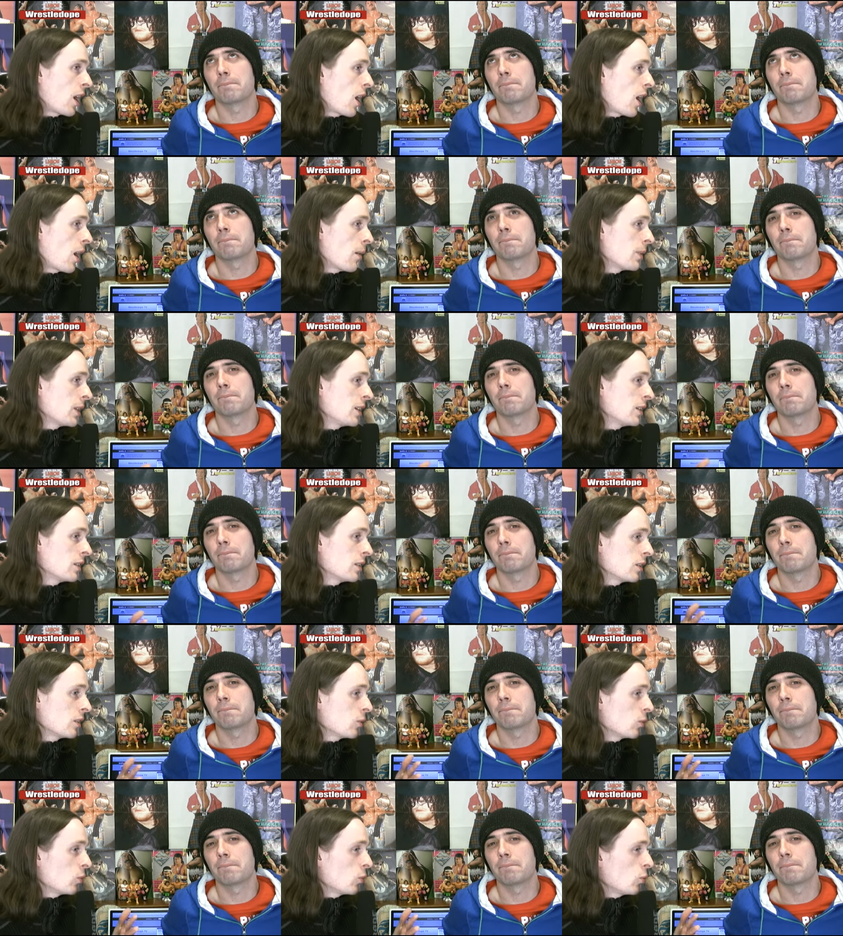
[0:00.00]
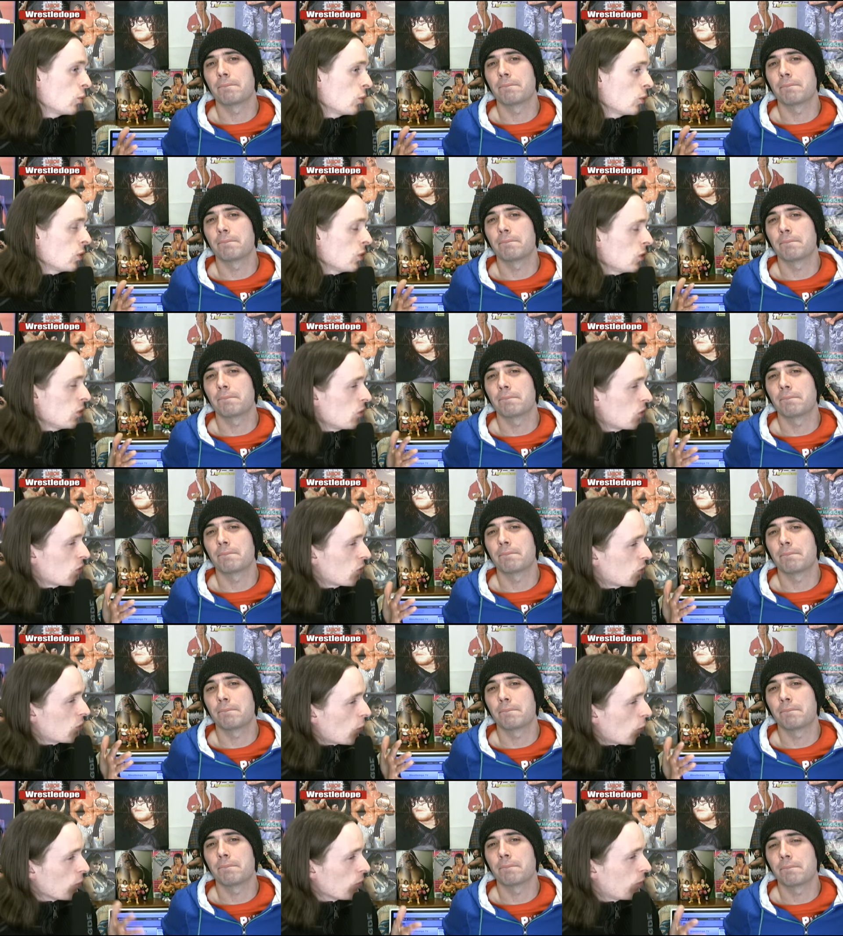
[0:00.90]
Speaker 1: I mean, you just
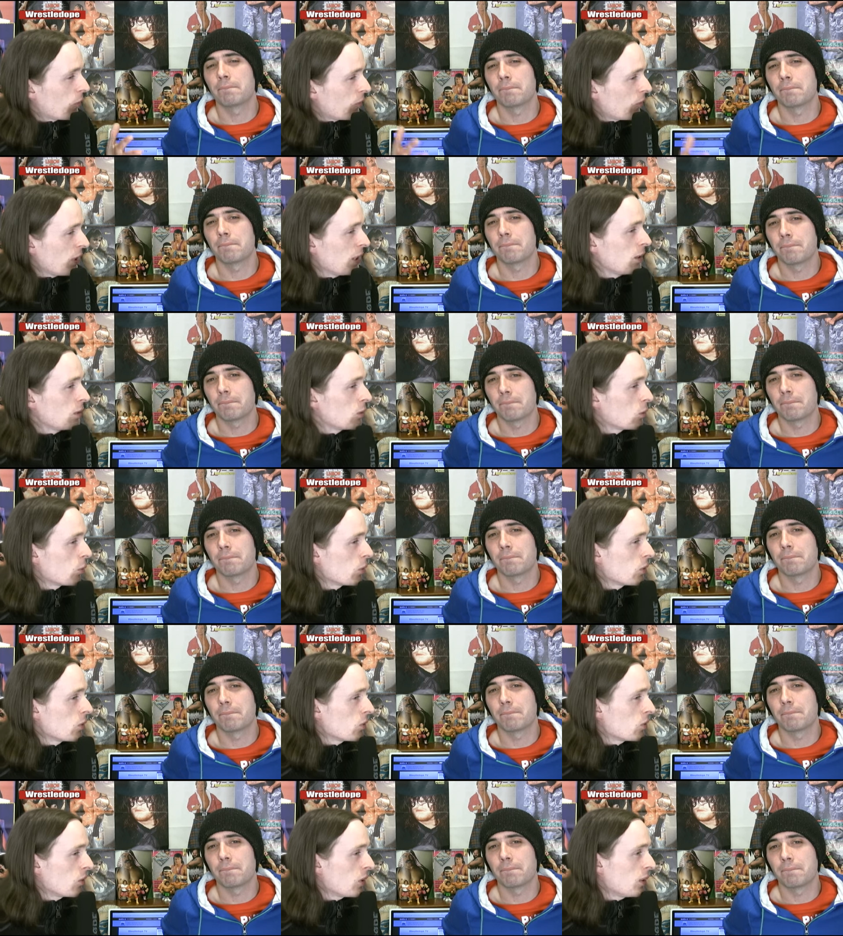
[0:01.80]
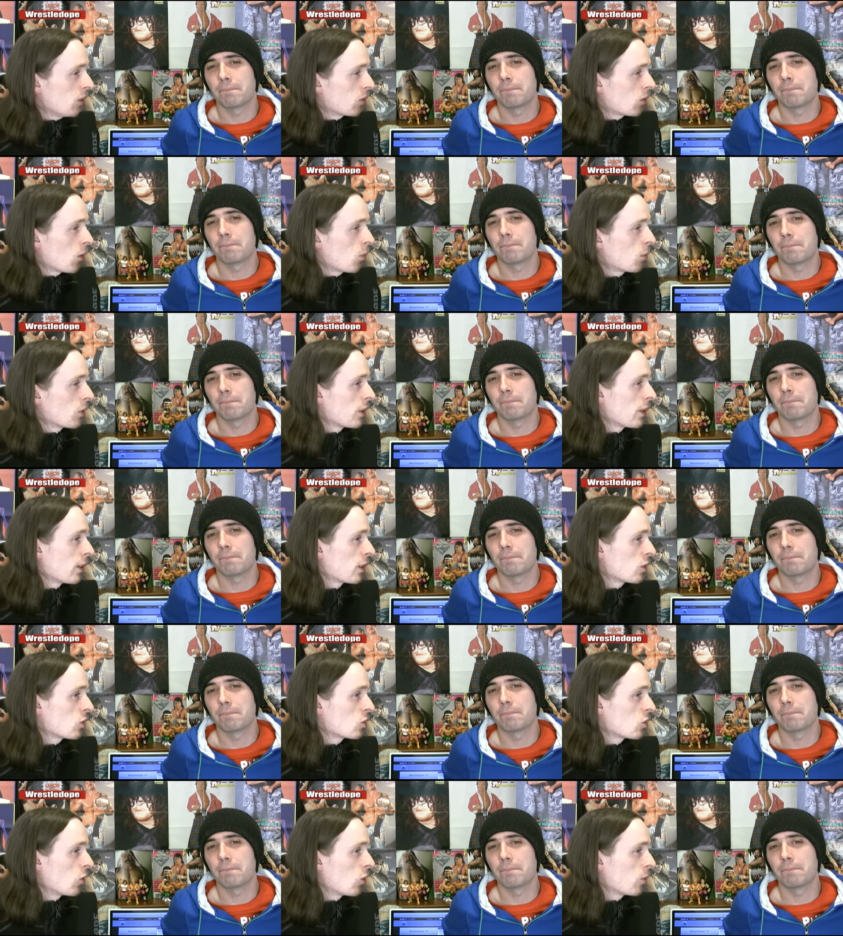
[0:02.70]
don't feel when you see someone like
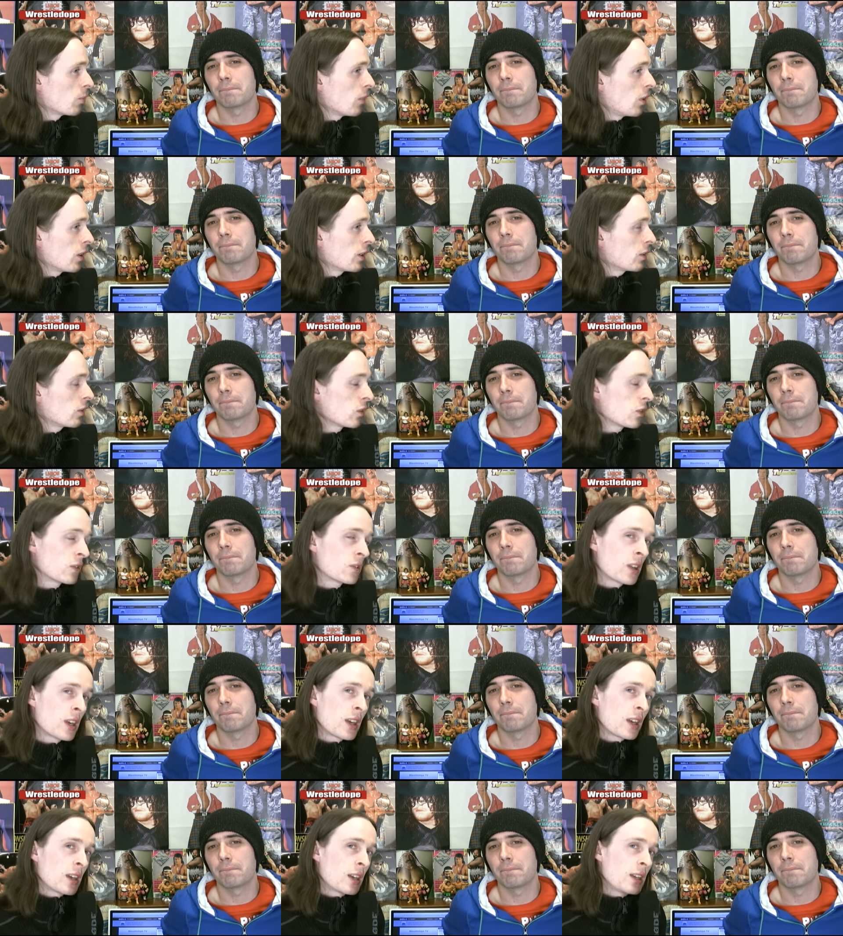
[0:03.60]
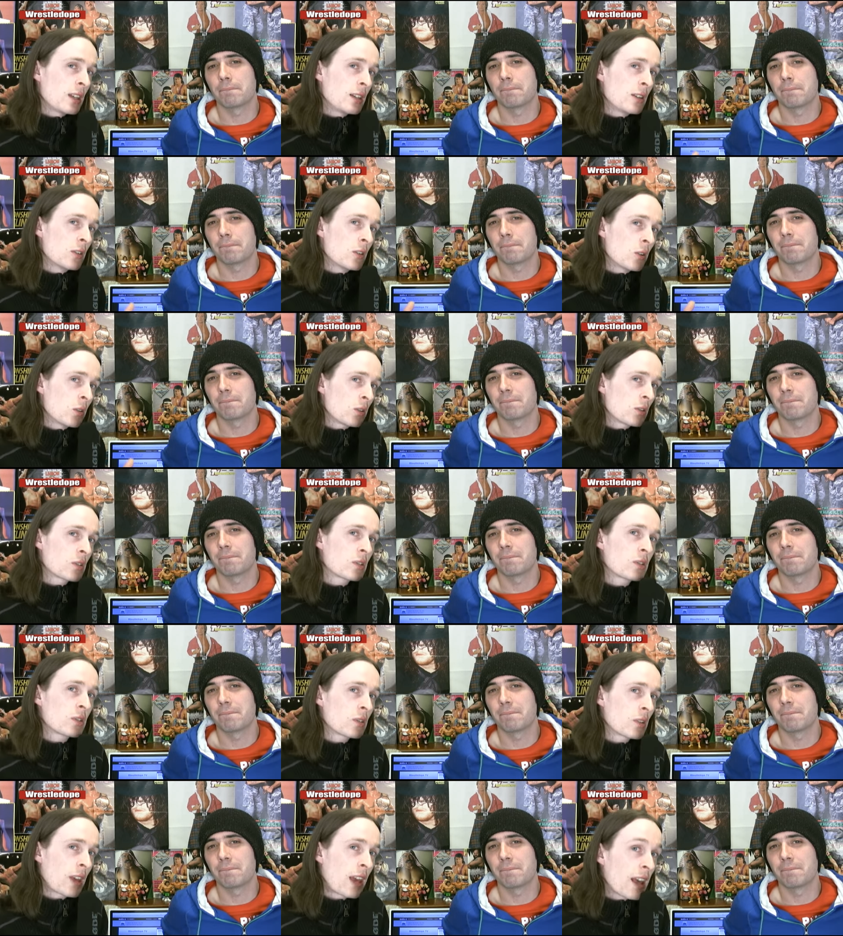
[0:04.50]
Shawn Michaels. He
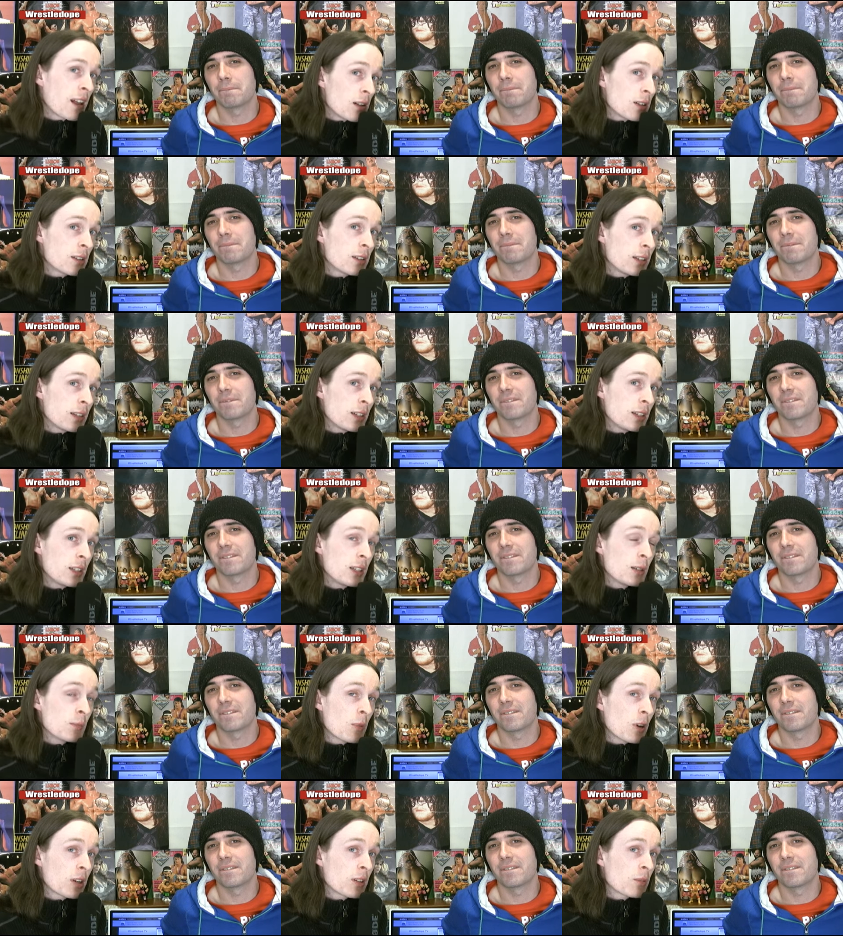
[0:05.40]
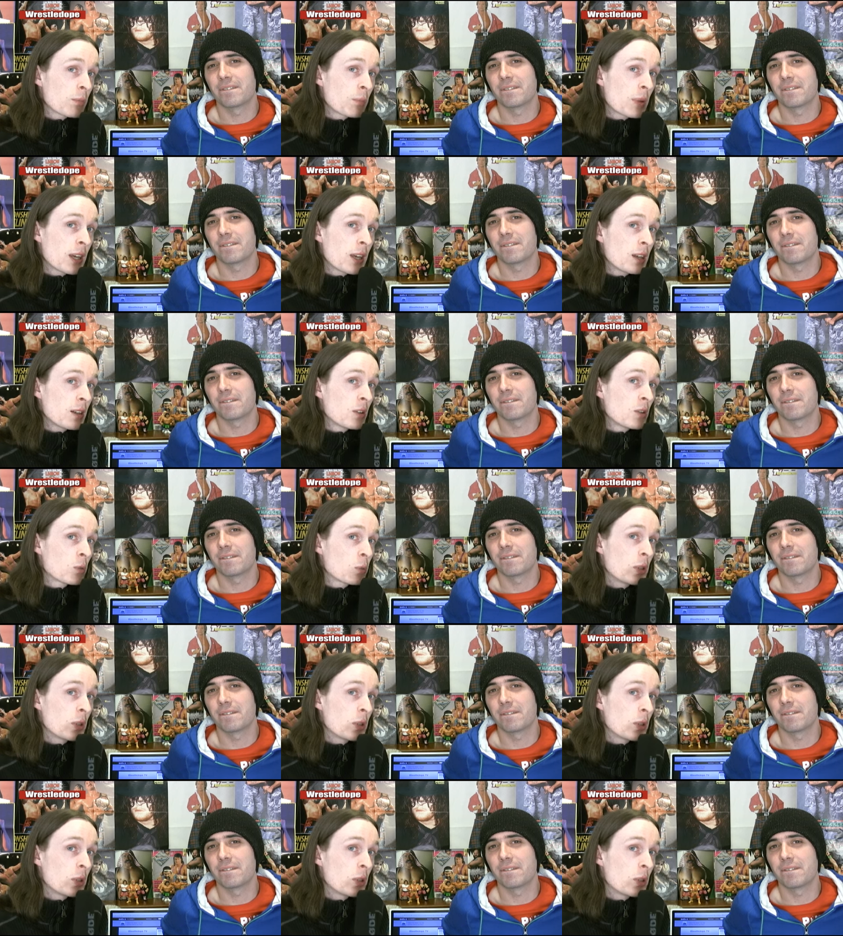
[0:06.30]
looks healthy, he might have pains